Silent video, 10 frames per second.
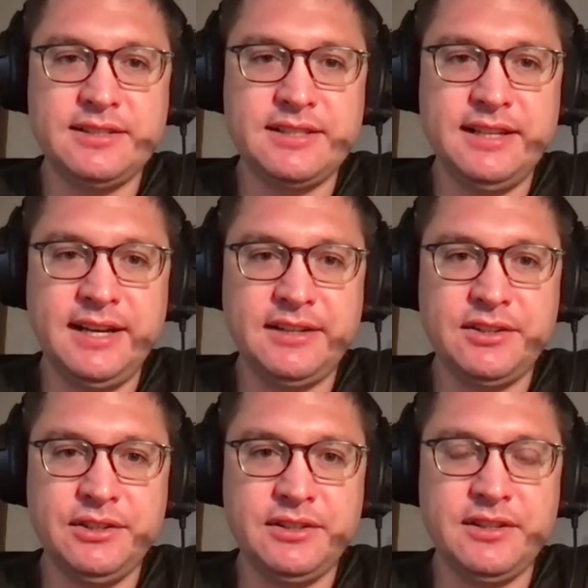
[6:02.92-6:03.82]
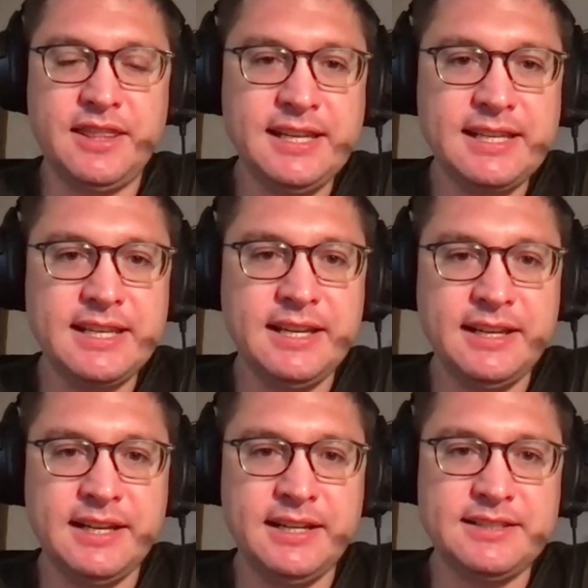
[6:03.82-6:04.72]
It's not good
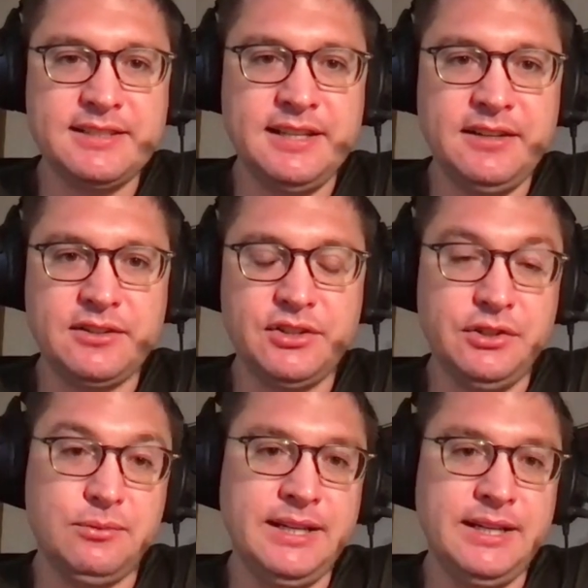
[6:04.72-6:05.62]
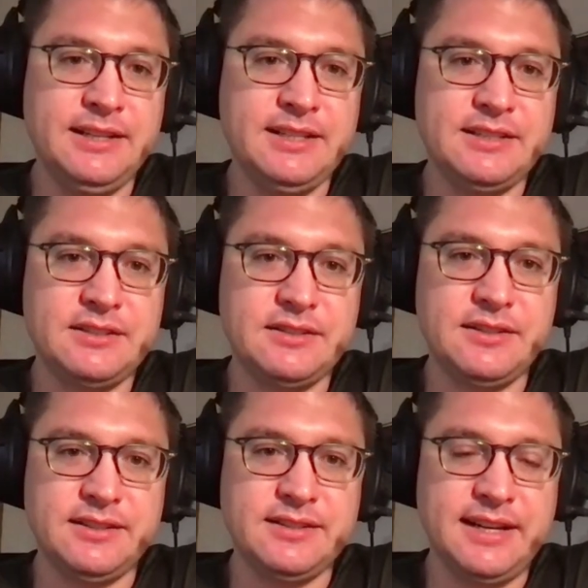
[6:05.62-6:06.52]
thinking, and it's not good witness.
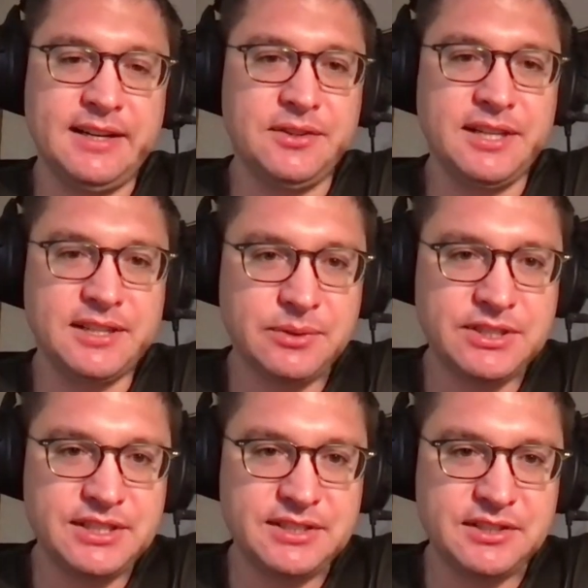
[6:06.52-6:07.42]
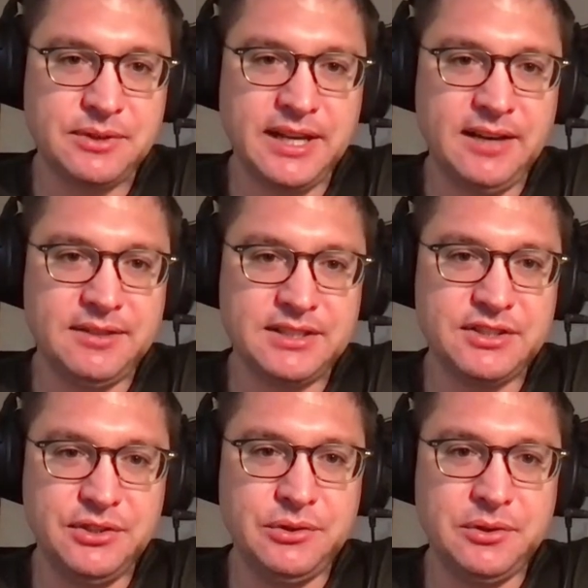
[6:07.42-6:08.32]
It's, I don't think it's what Jesus would have us
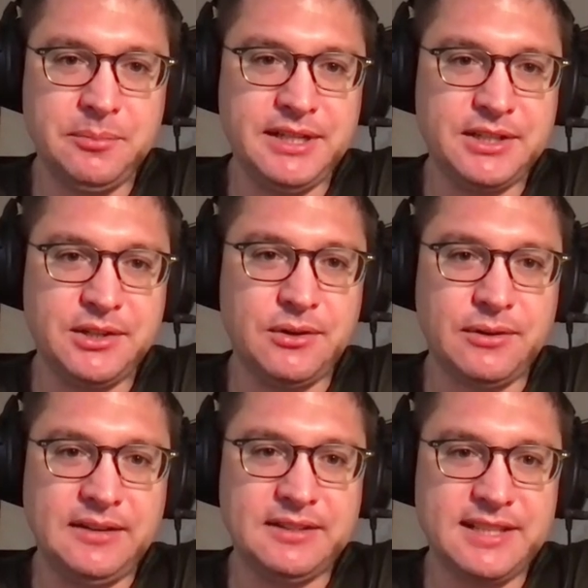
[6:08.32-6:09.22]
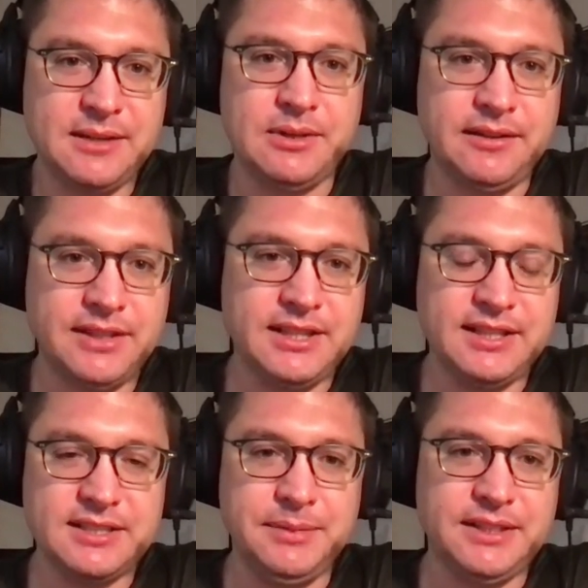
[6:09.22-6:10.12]
to do, would be to go around and say, well,
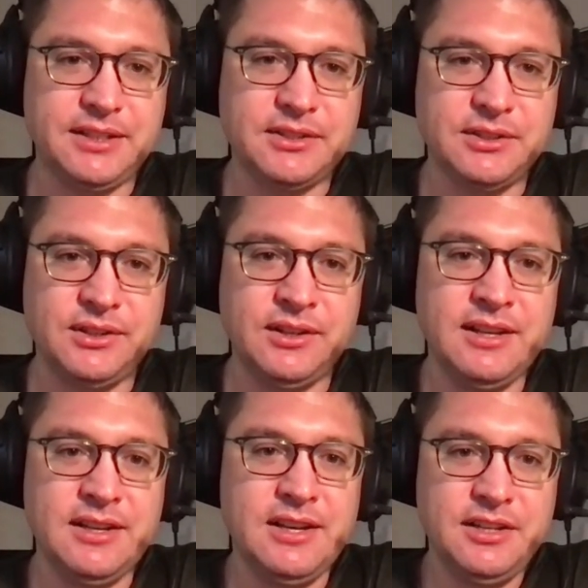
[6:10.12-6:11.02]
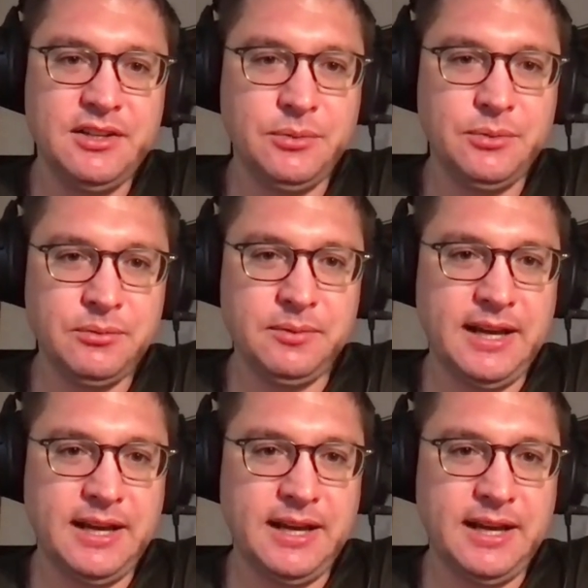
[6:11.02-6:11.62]
everything's a miracle. You know, we,